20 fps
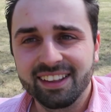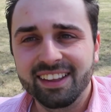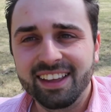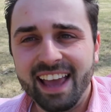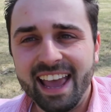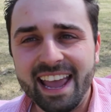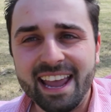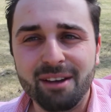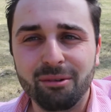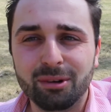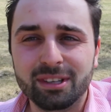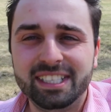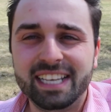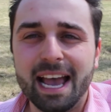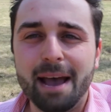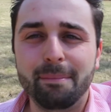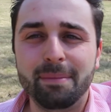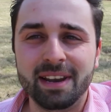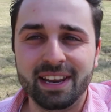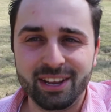Hey, what's
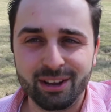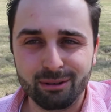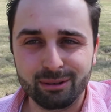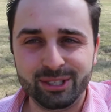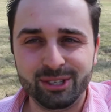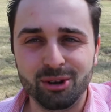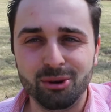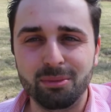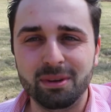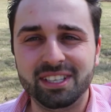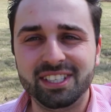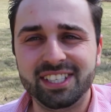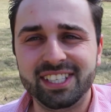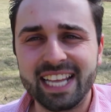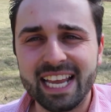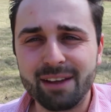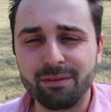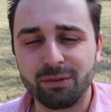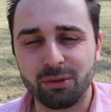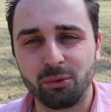happening YouTube? It's
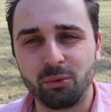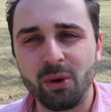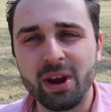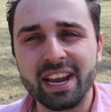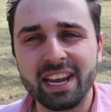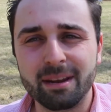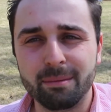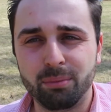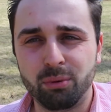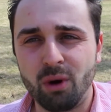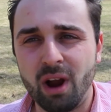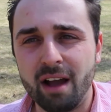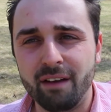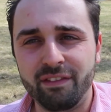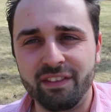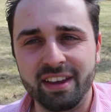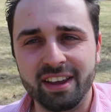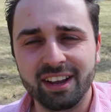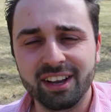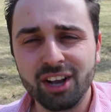Steve with Raiken
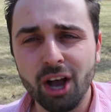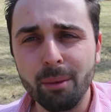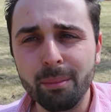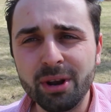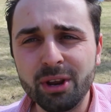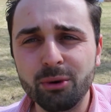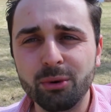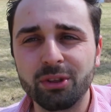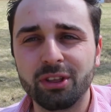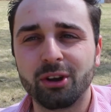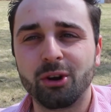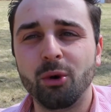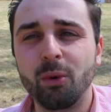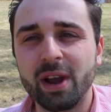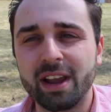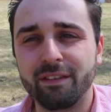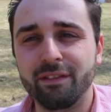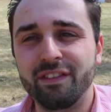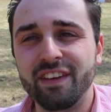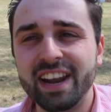Profit, coming to you with a
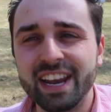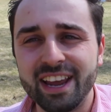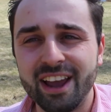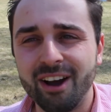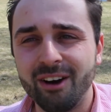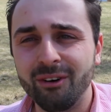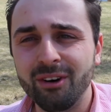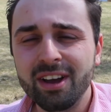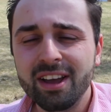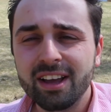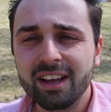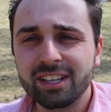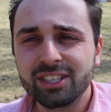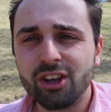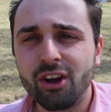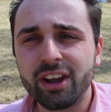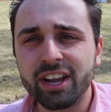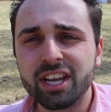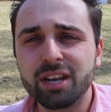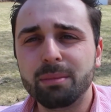quick video
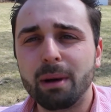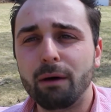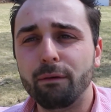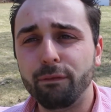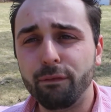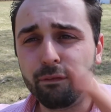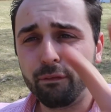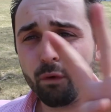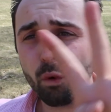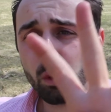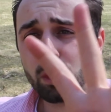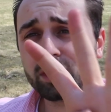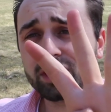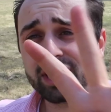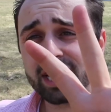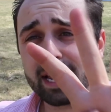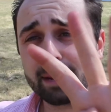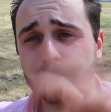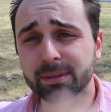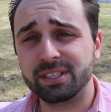talking about four
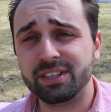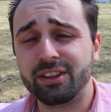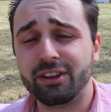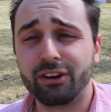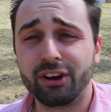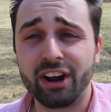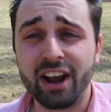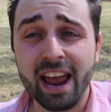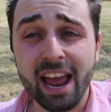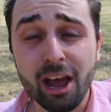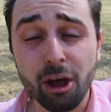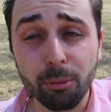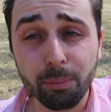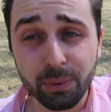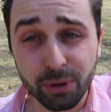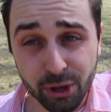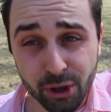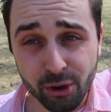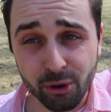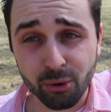tips that are going to
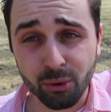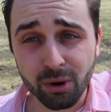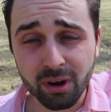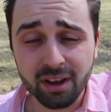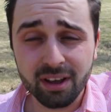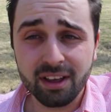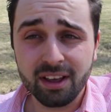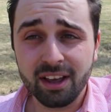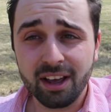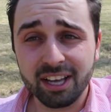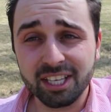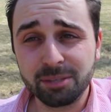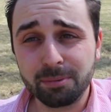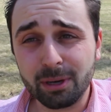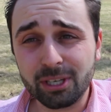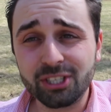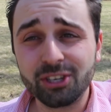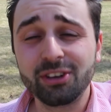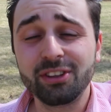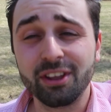help you,
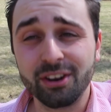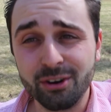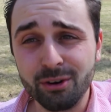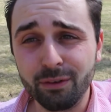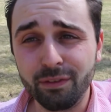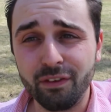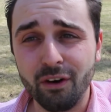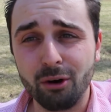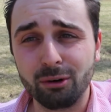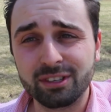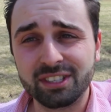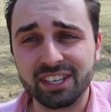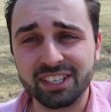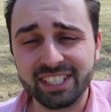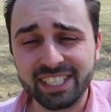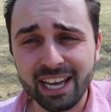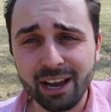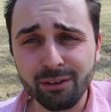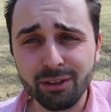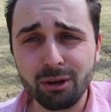especially the new folks, to
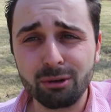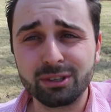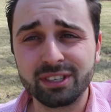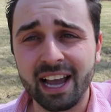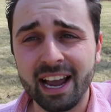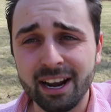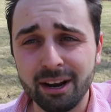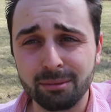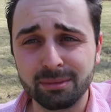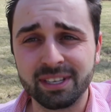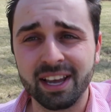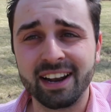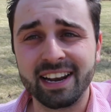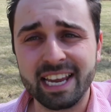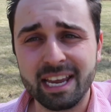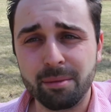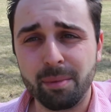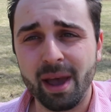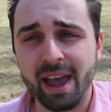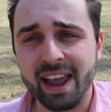sell those items on
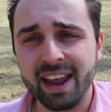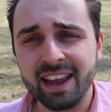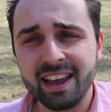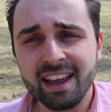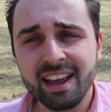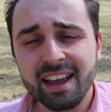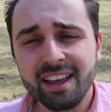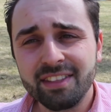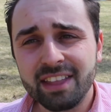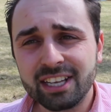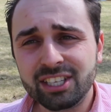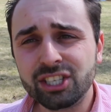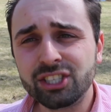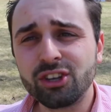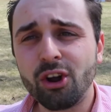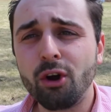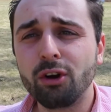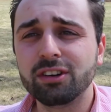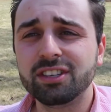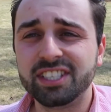eBay that
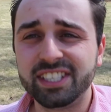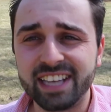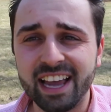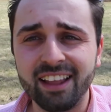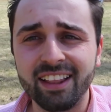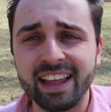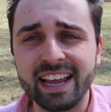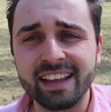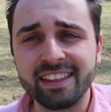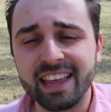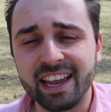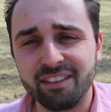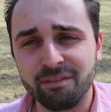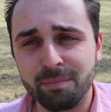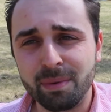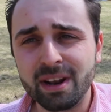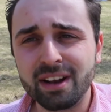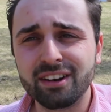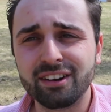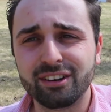just aren't selling, that
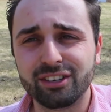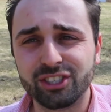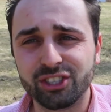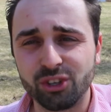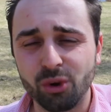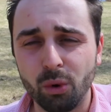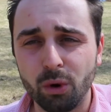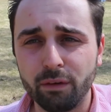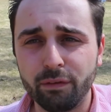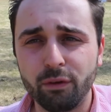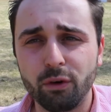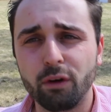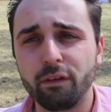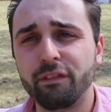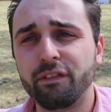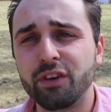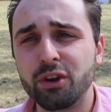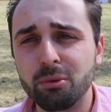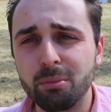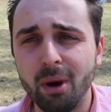have been in your store for a
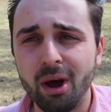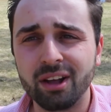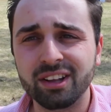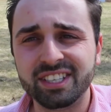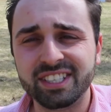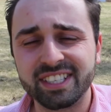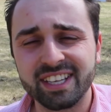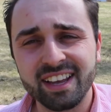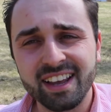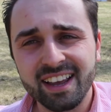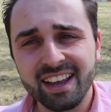few months,